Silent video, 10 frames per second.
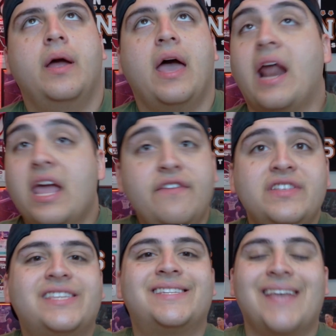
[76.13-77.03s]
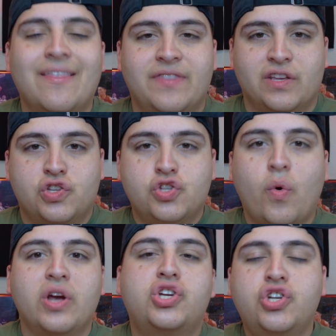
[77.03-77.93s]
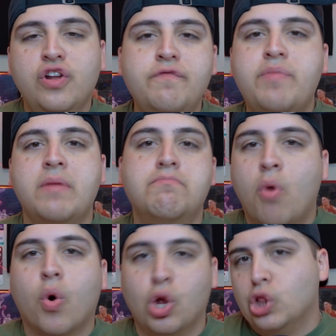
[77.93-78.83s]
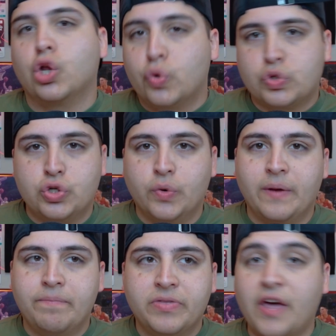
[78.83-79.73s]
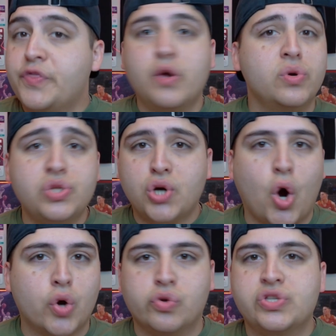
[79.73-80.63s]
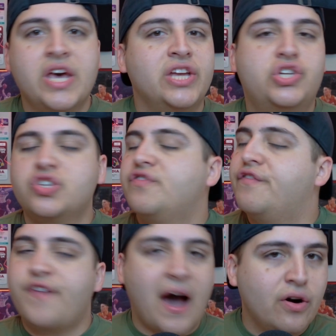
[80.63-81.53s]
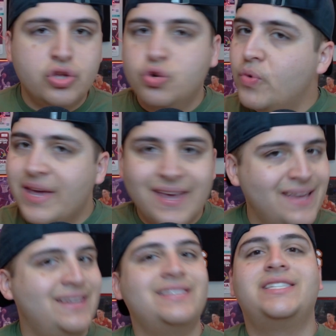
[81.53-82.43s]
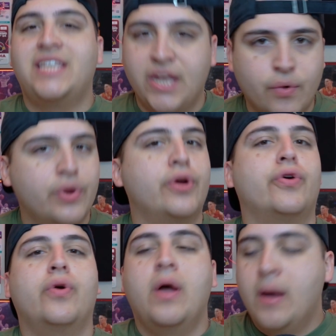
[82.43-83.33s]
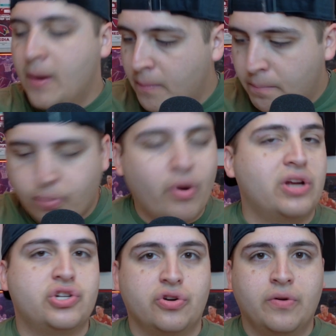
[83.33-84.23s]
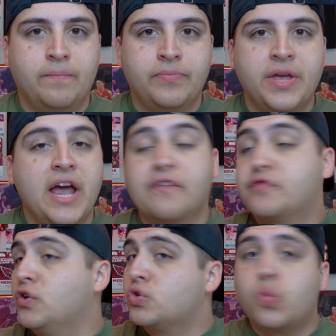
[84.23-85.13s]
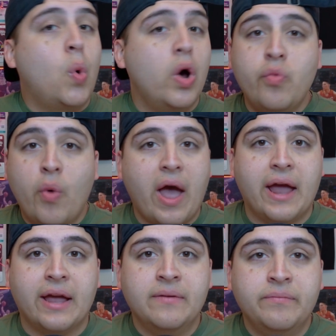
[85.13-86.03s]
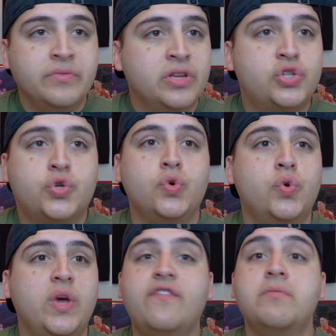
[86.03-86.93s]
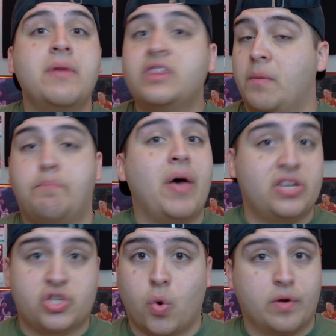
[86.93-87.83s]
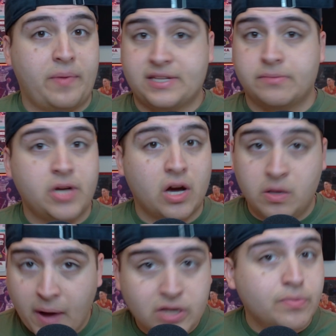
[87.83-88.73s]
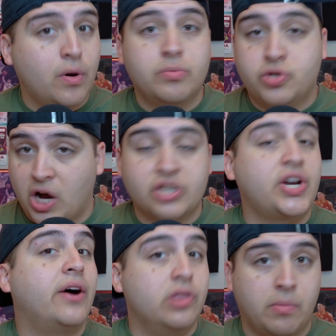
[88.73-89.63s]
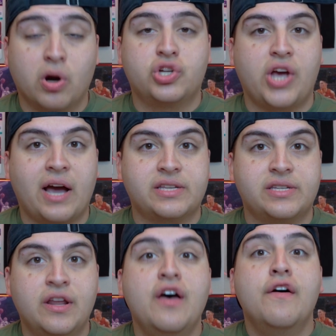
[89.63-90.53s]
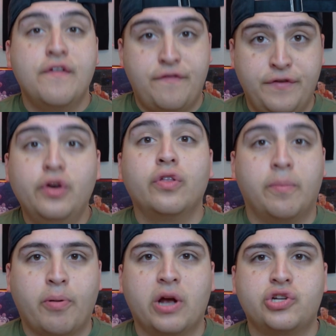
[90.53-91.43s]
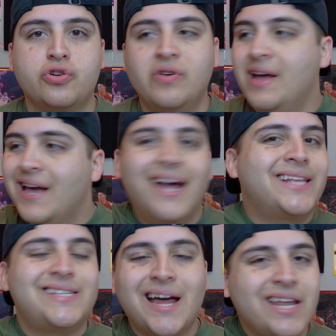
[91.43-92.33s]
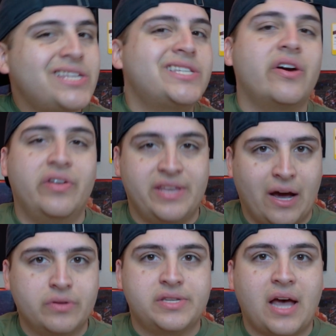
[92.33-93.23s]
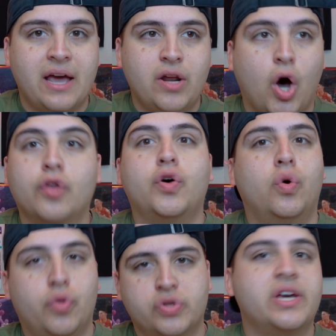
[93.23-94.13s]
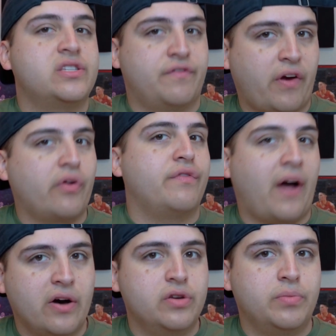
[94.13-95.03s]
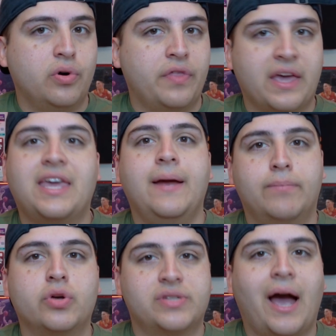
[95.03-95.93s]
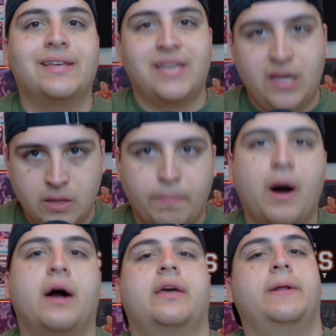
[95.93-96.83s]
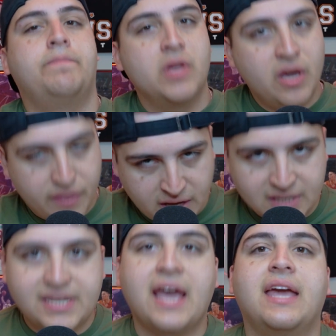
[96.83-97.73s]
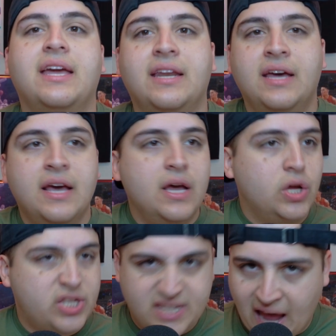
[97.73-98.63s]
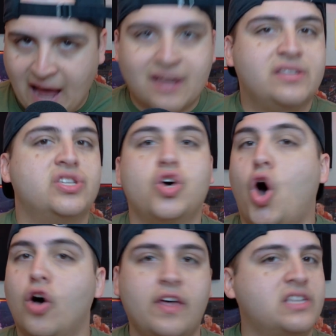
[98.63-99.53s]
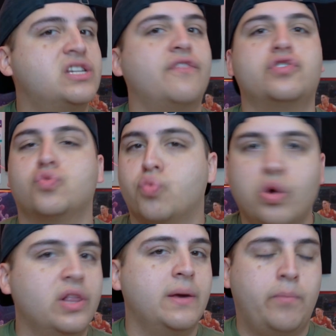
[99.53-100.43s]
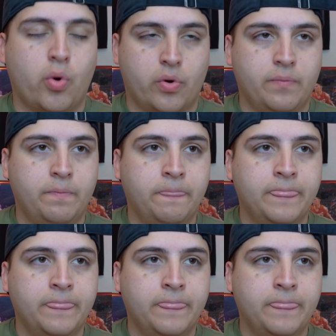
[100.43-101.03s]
And I even said this, so I should have been more alert to it, that the Arizona Cardinals just value interior pressure. If there's one way to even make the best quarterbacks, I'm talking Patrick Mahomes, Josh Allen, Lamar Jackson, feel the pressure, it's not necessarily on the outside, although those guys are very valuable. They keep those guys in the pocket, the contain, sacks, all that stuff is really important.